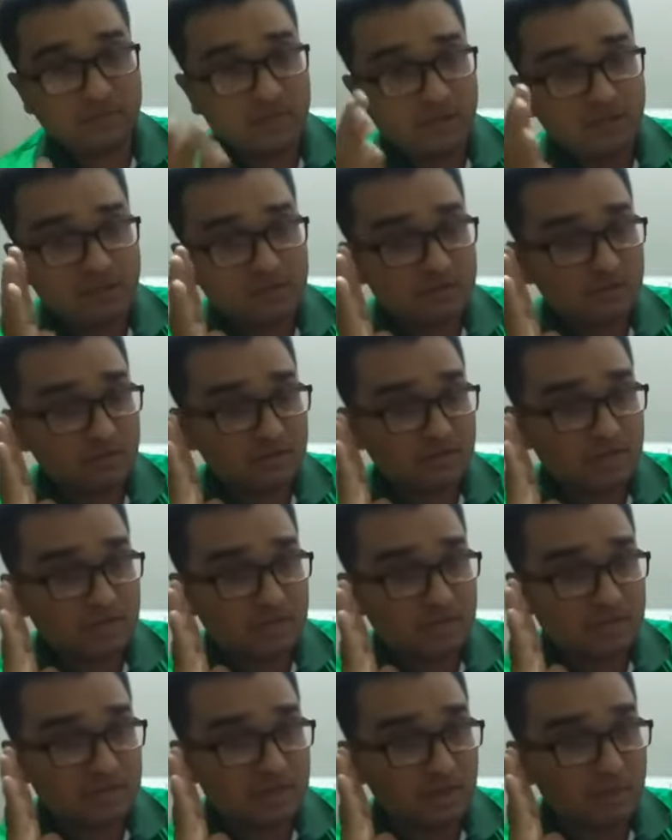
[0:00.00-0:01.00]
So this
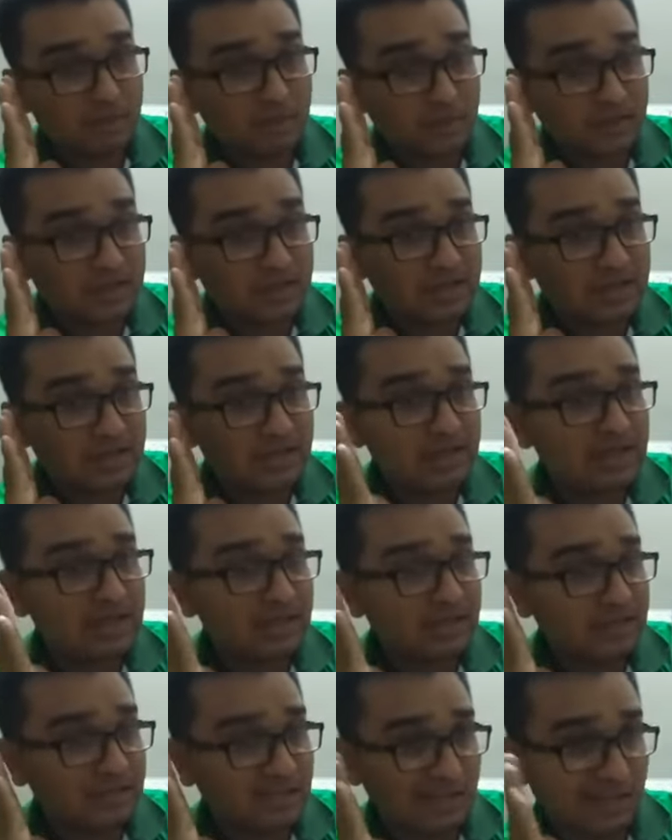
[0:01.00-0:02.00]
is the
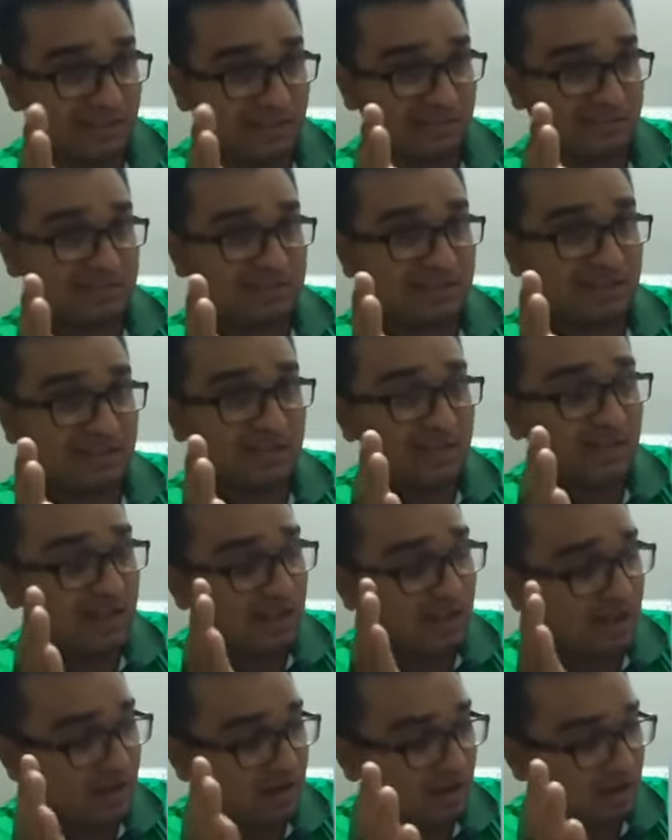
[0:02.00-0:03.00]
key thing
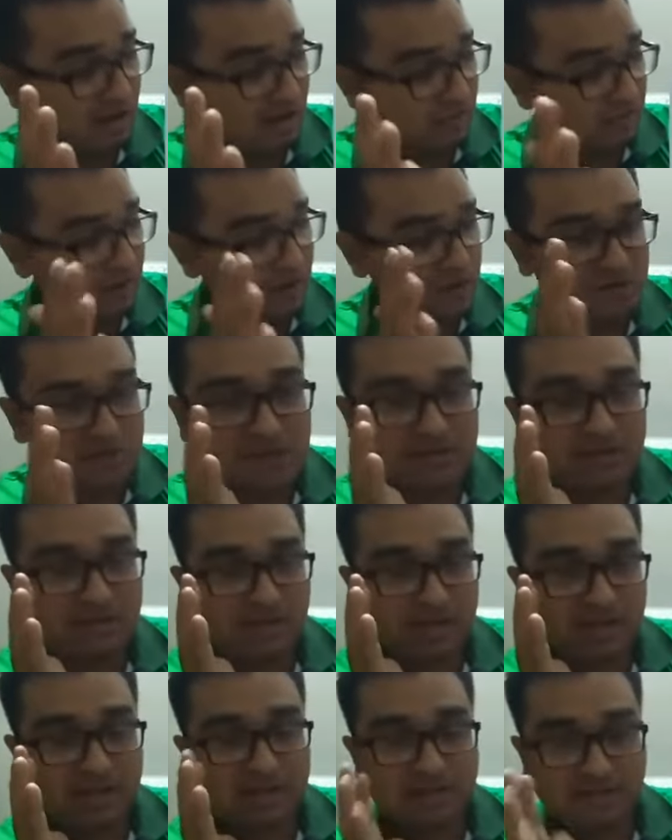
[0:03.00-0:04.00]
about
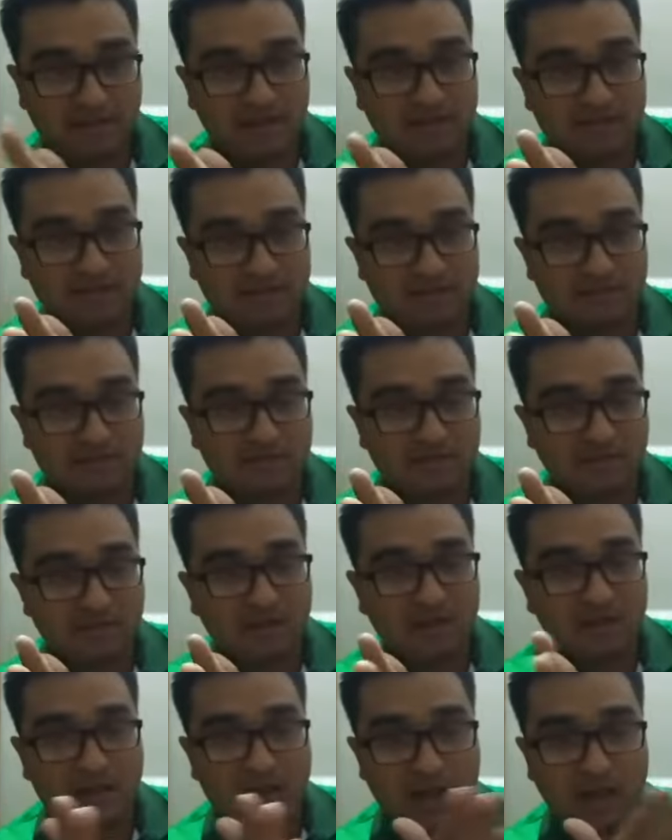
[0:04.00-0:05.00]
direct elections.
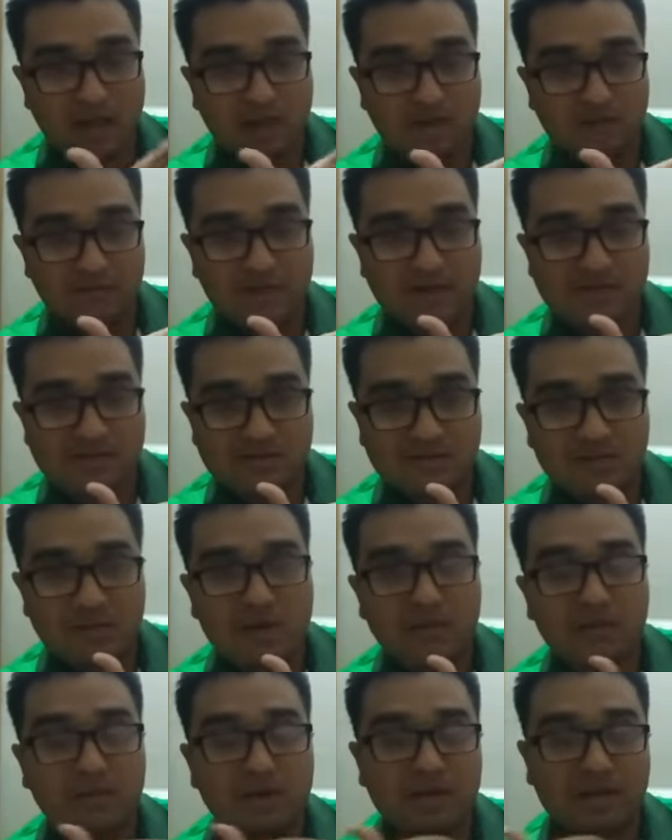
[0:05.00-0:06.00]
And
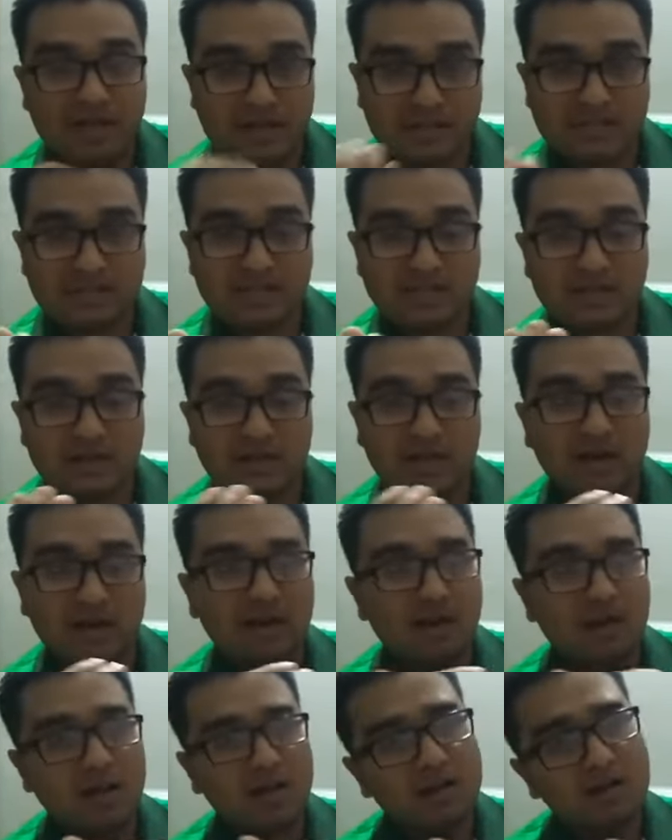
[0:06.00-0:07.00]
maximum election
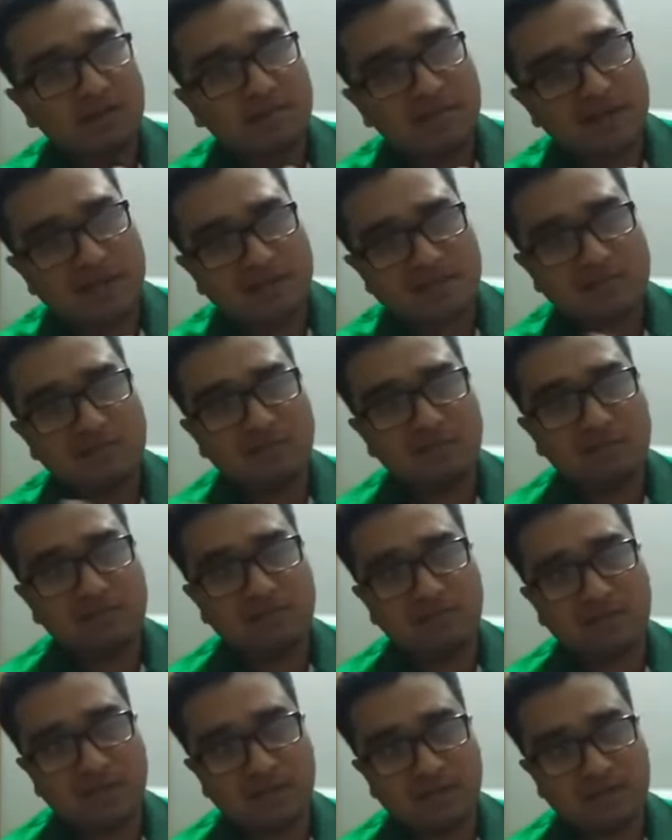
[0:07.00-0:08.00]
and
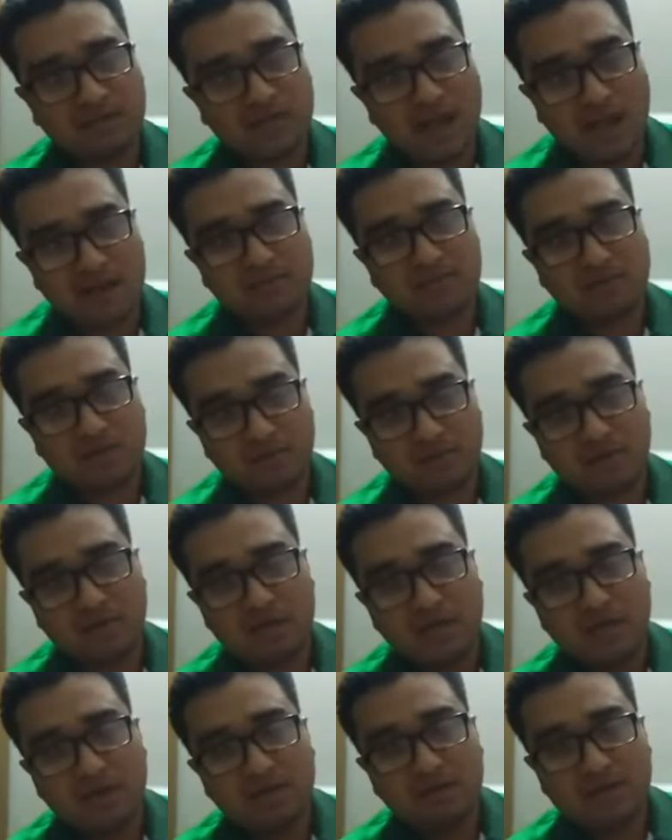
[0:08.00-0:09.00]
maximum types of
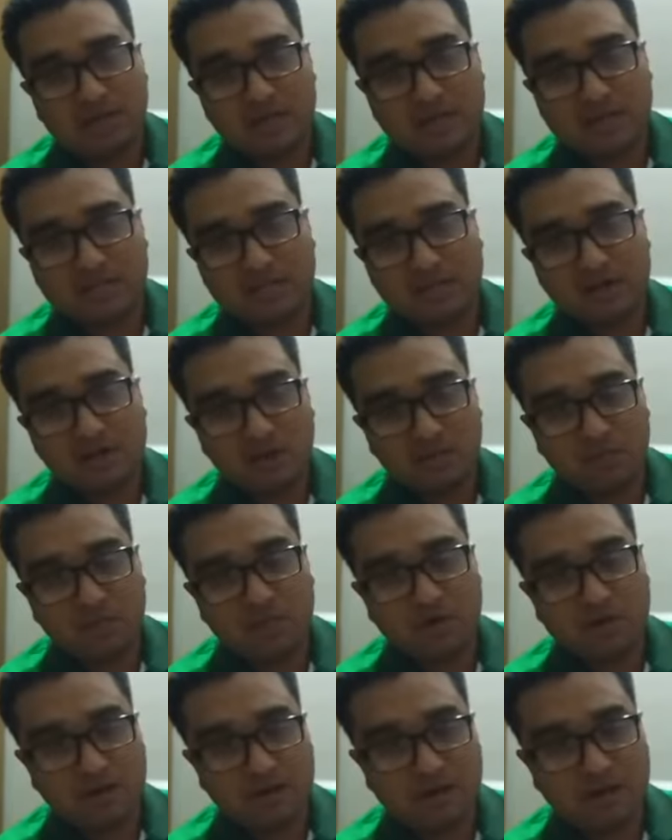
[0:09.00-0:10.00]
election of
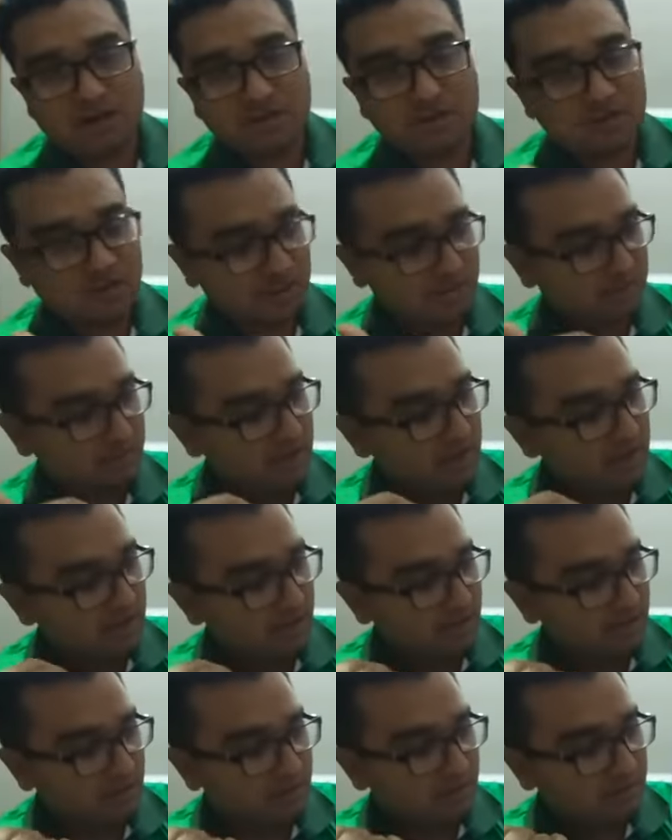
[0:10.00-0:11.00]
our country
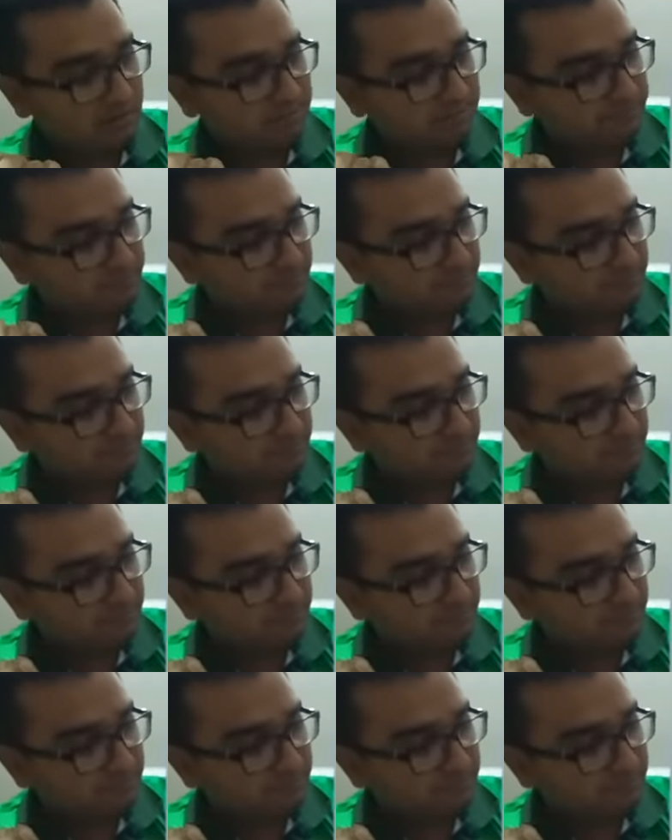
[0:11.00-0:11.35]
are